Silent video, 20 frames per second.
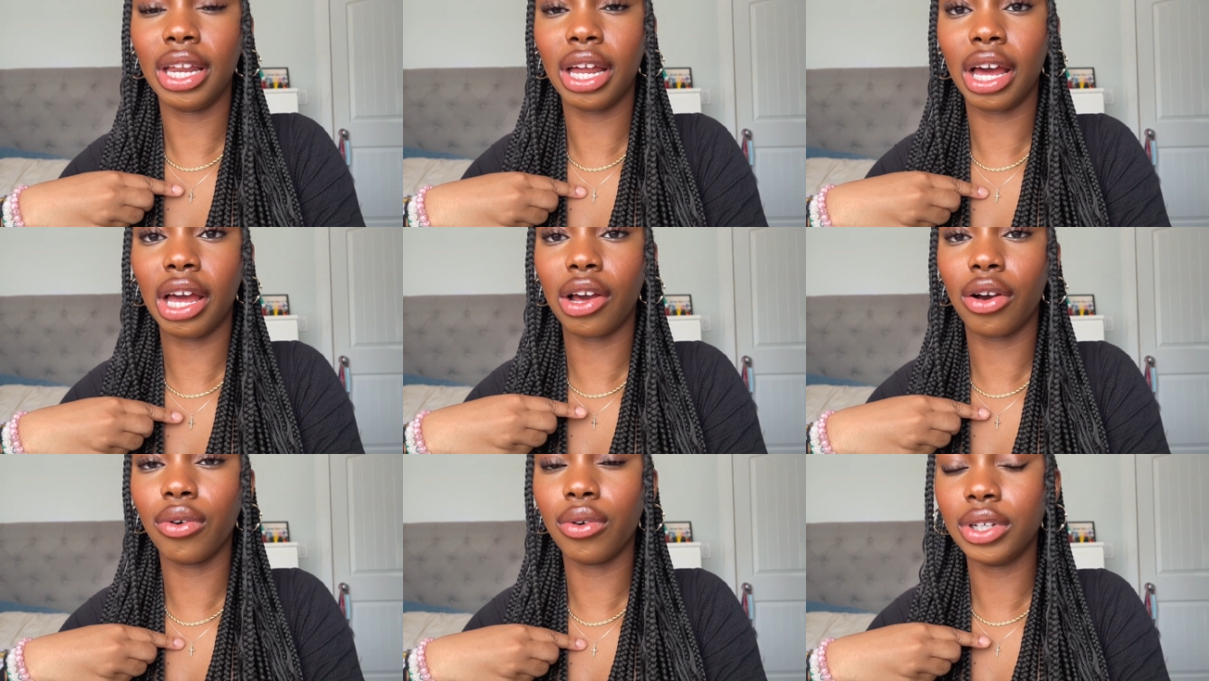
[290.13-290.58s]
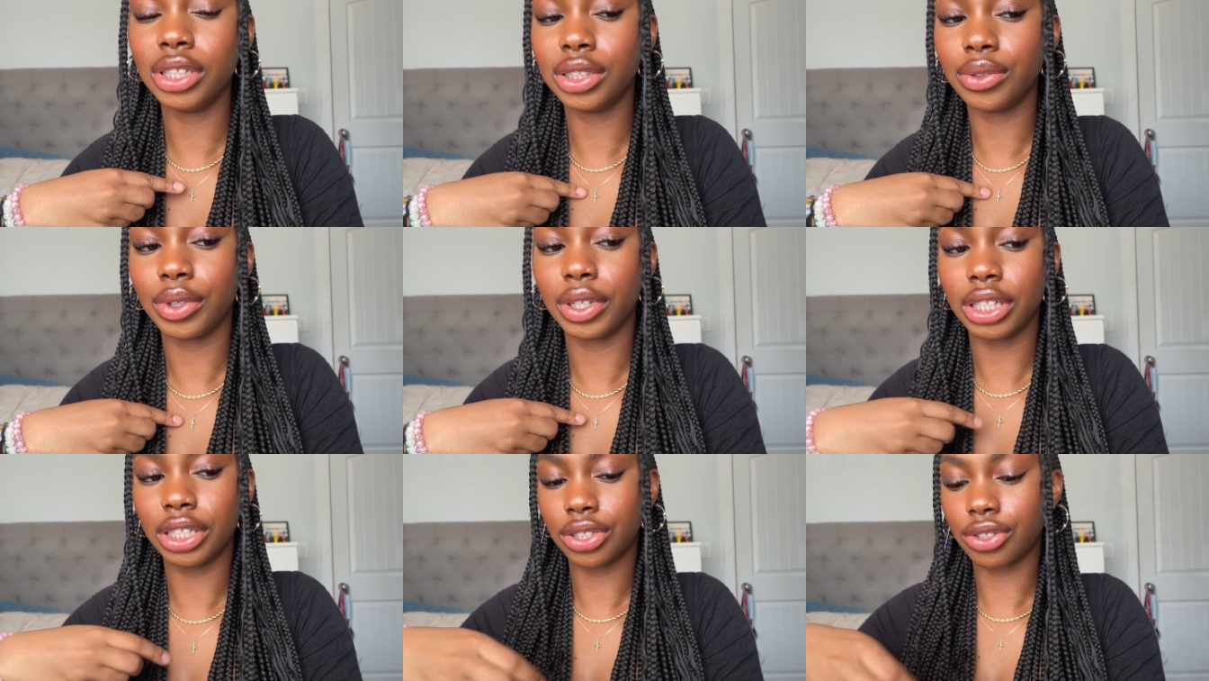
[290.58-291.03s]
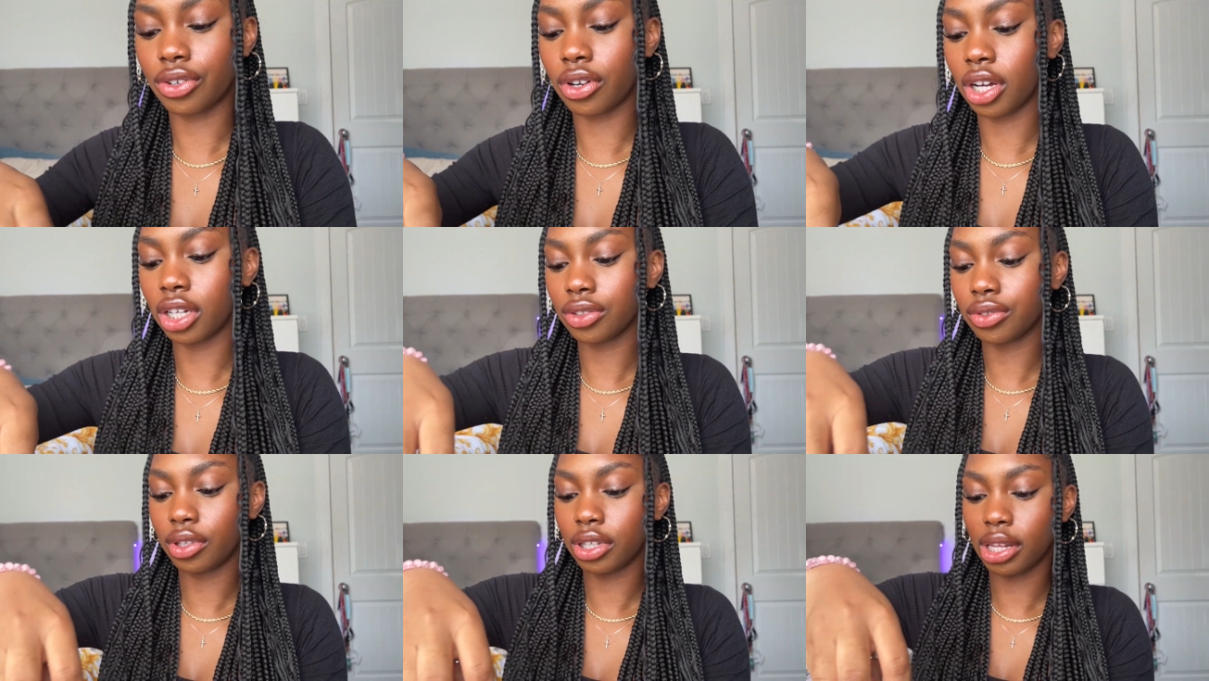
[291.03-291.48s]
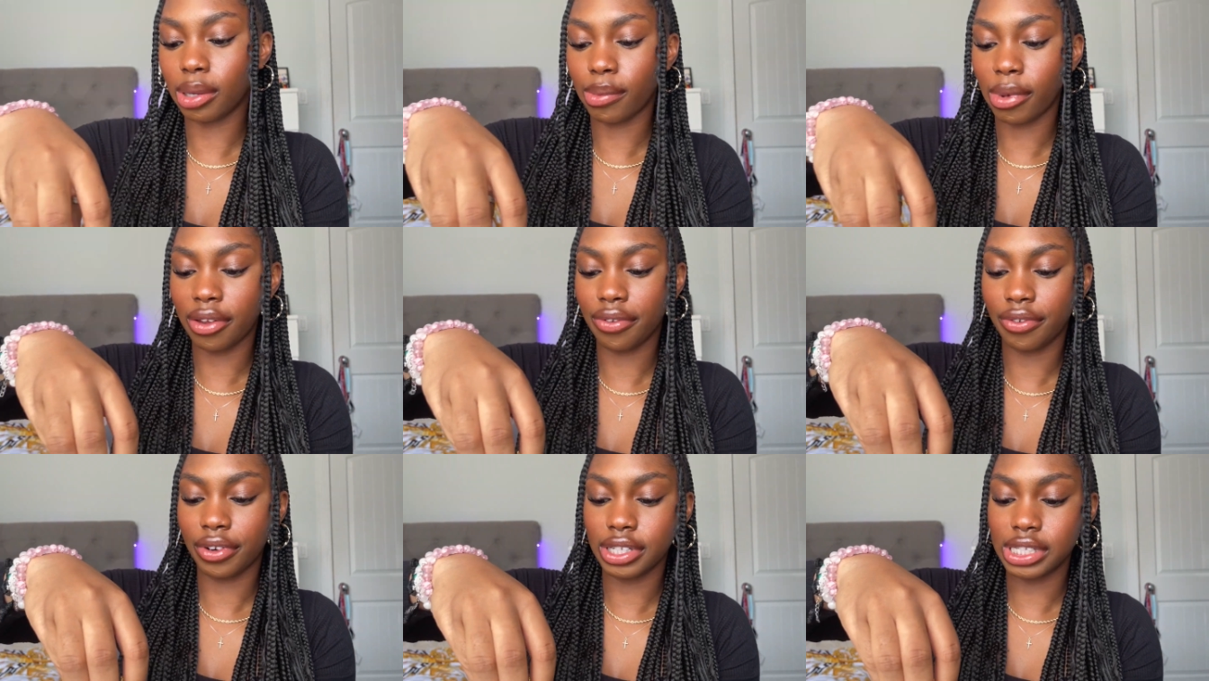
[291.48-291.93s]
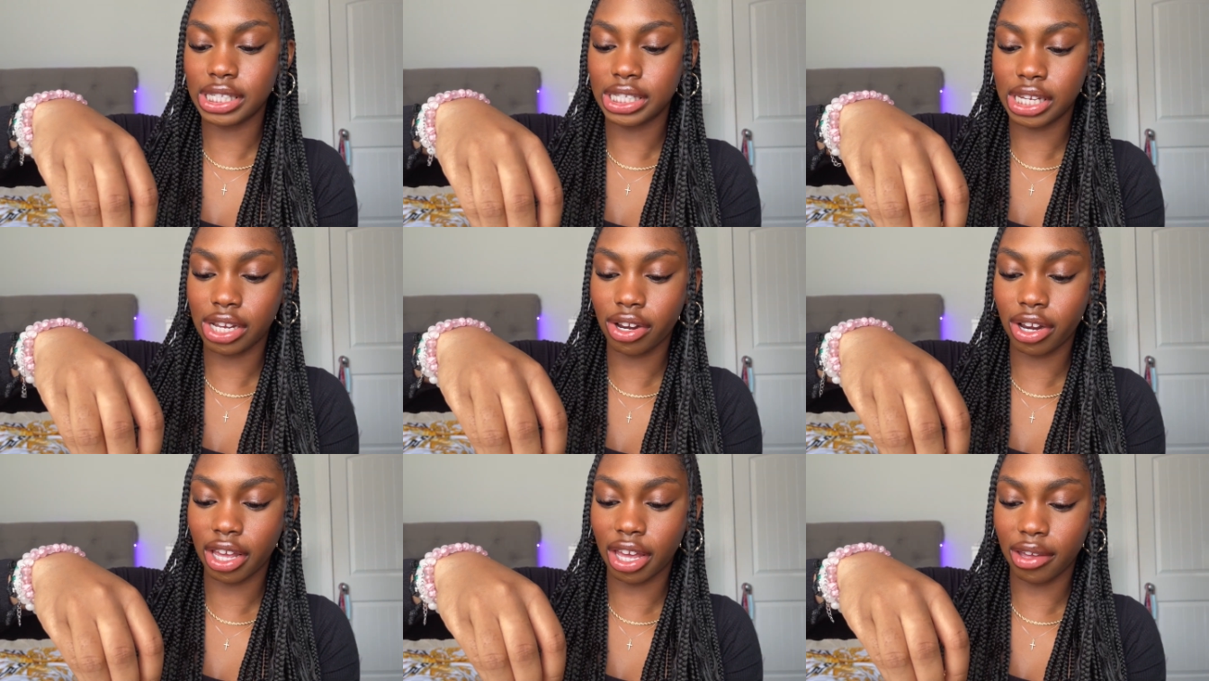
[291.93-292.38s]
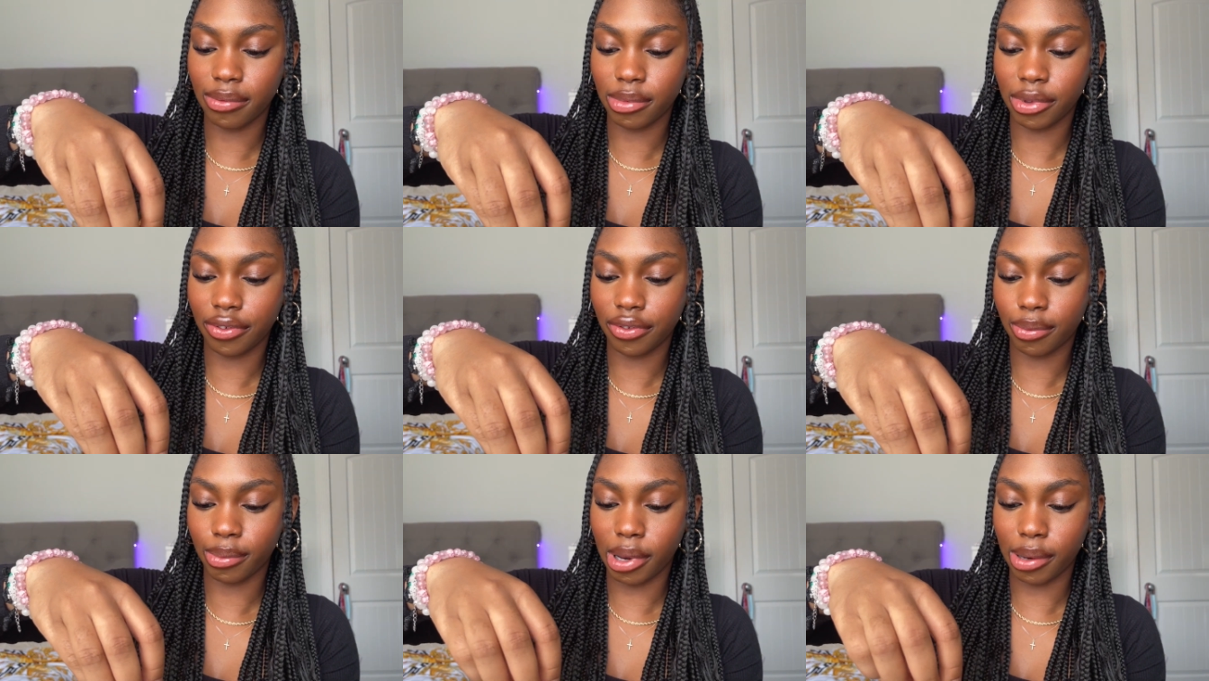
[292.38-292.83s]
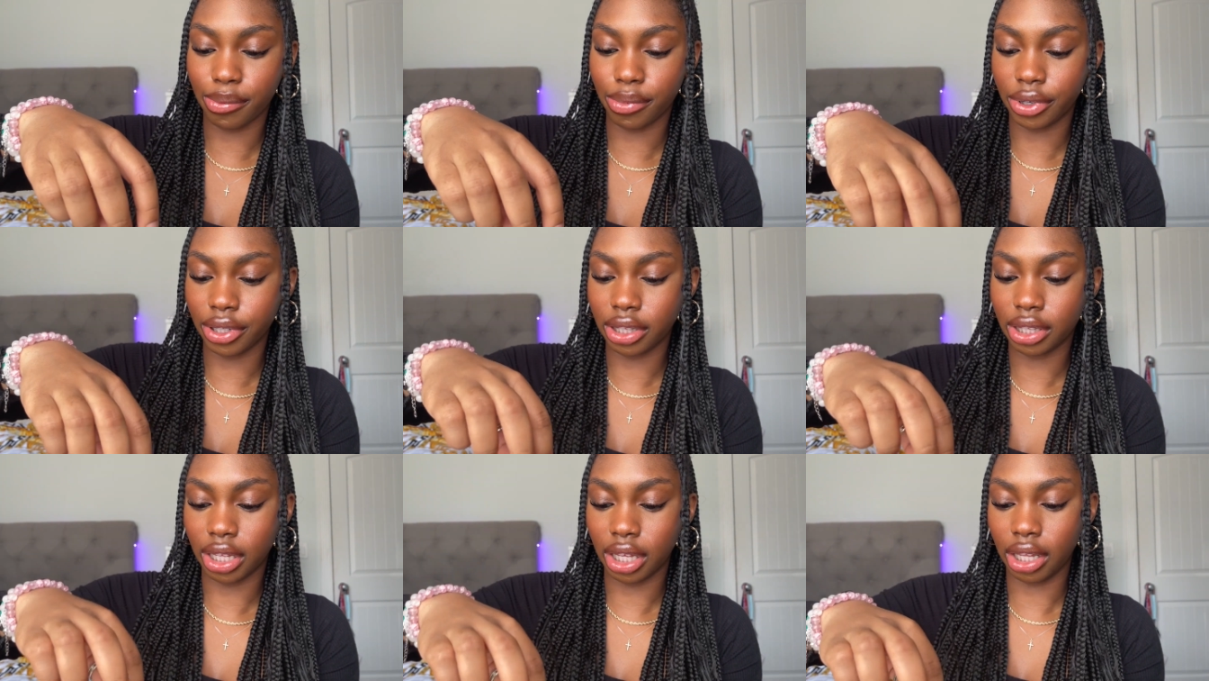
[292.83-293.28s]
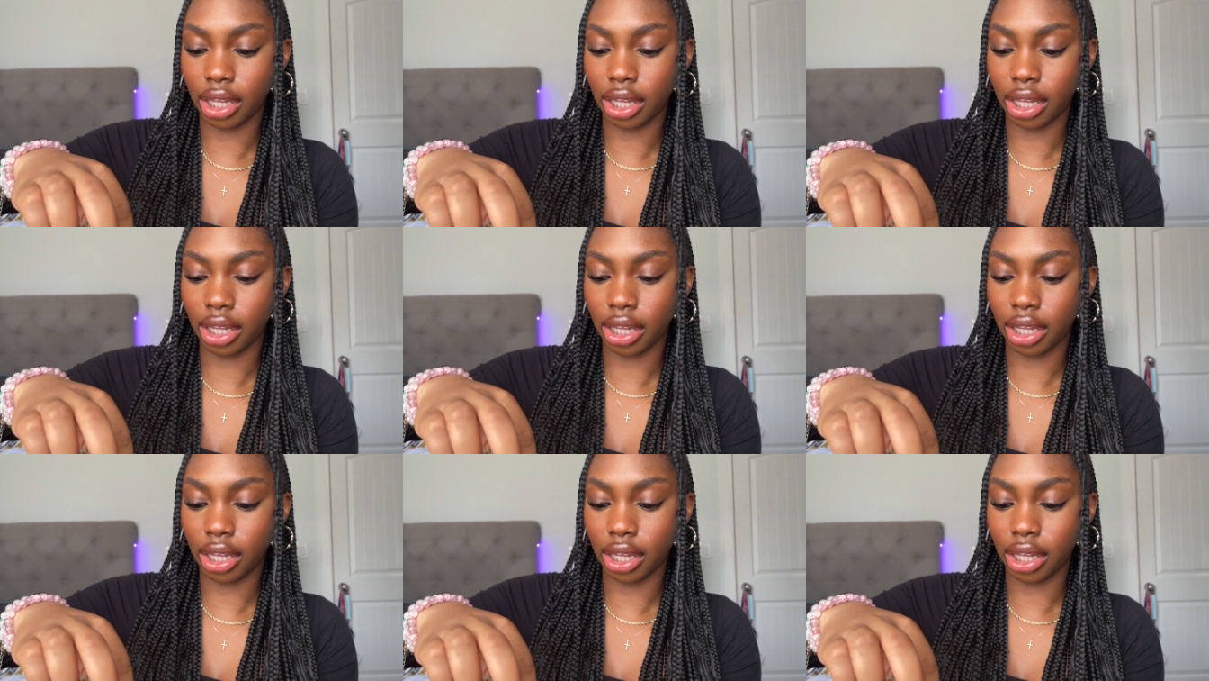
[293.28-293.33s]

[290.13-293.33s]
I always wear this cross one that my friend Sarah gave me for my birthday